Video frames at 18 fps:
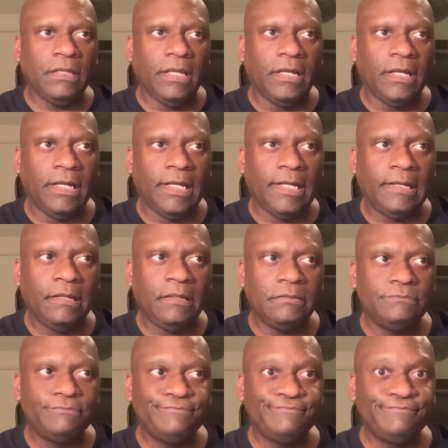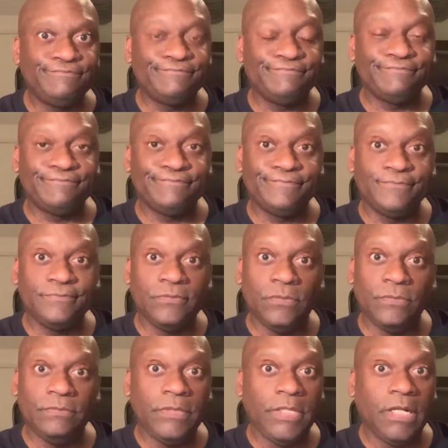Um,
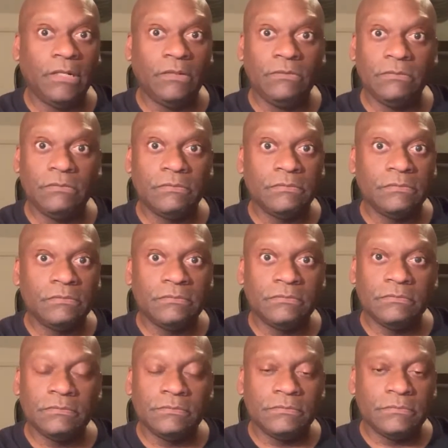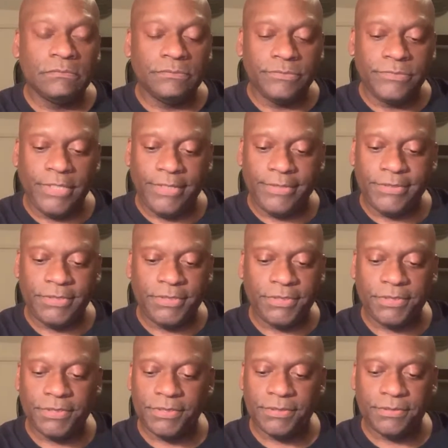you know,
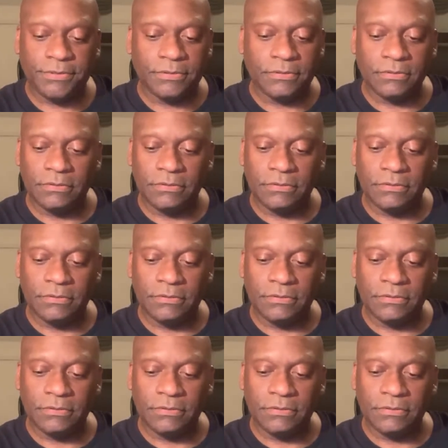that's